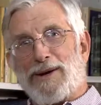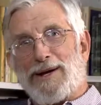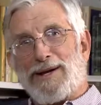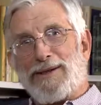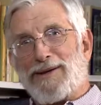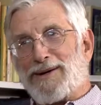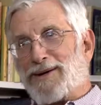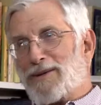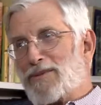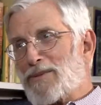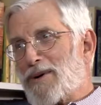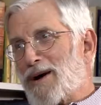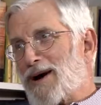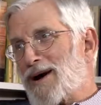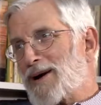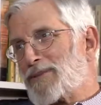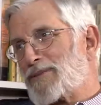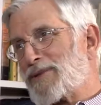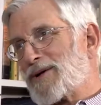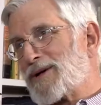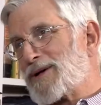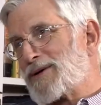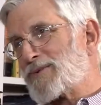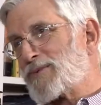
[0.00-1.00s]
anything
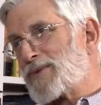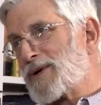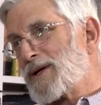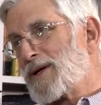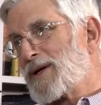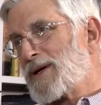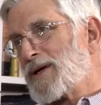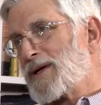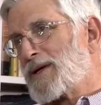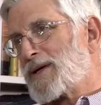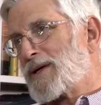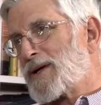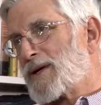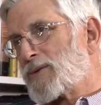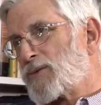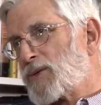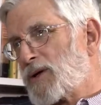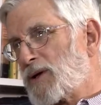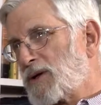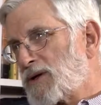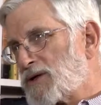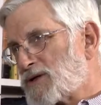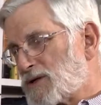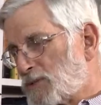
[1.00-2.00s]
about, but it it
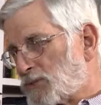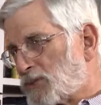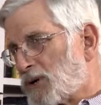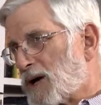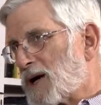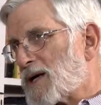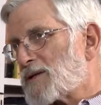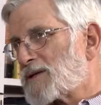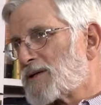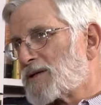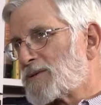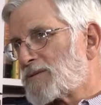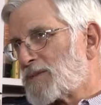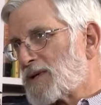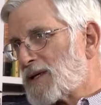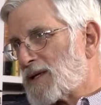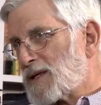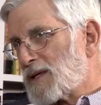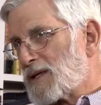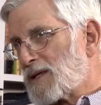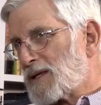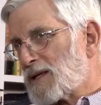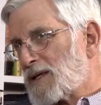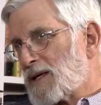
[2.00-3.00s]
really surprises me
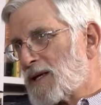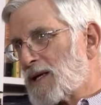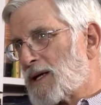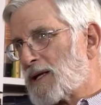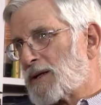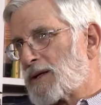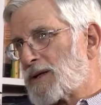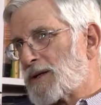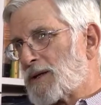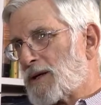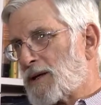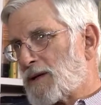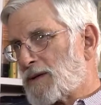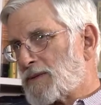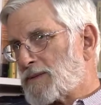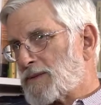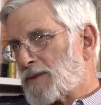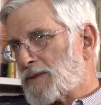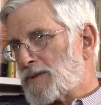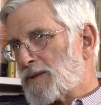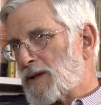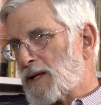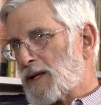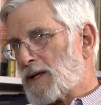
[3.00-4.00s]
that that uh,
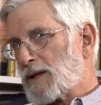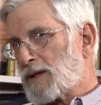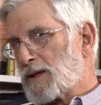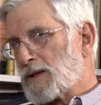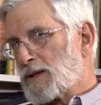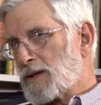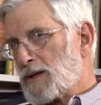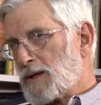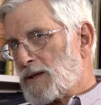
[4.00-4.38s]
that